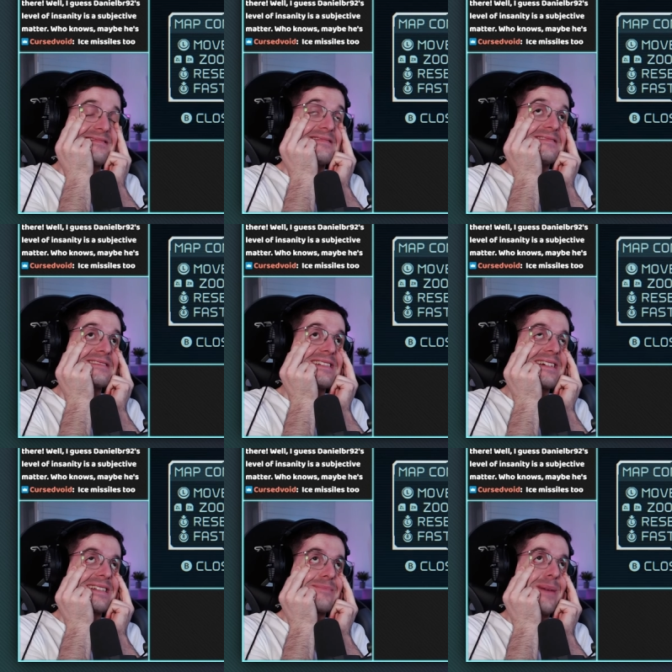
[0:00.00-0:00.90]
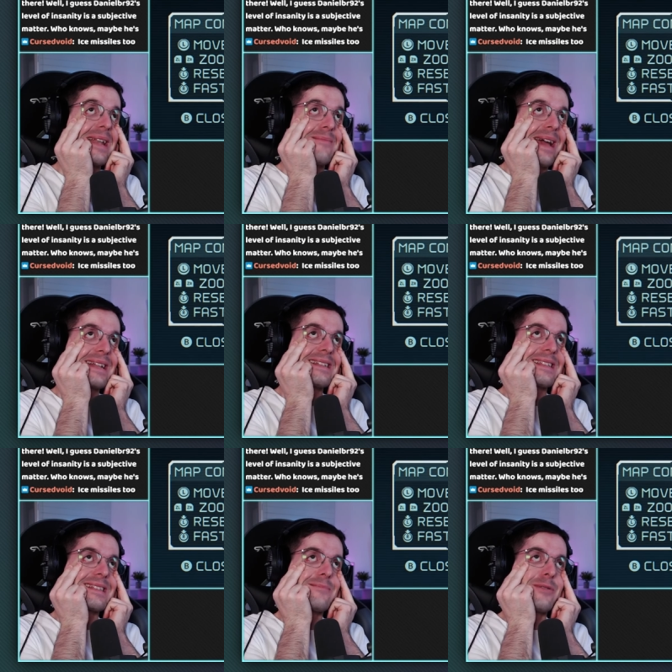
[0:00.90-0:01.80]
Yo, can I get Spider Magnet
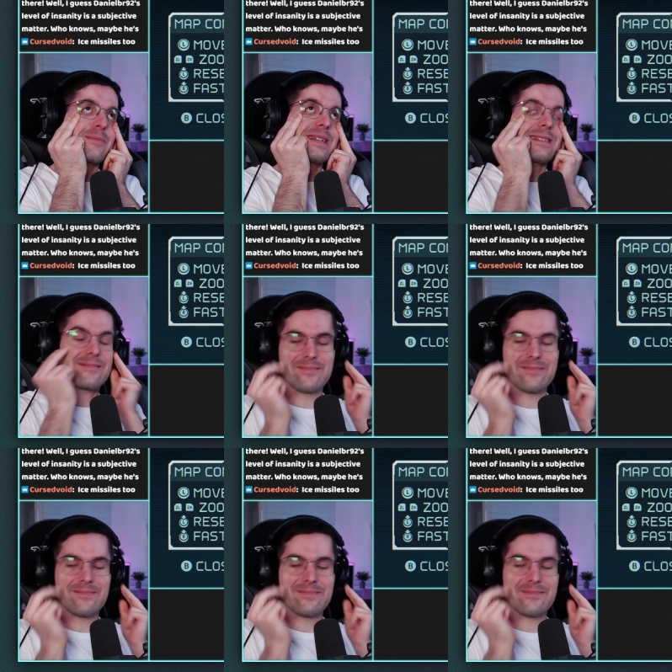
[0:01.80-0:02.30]
at some point, please?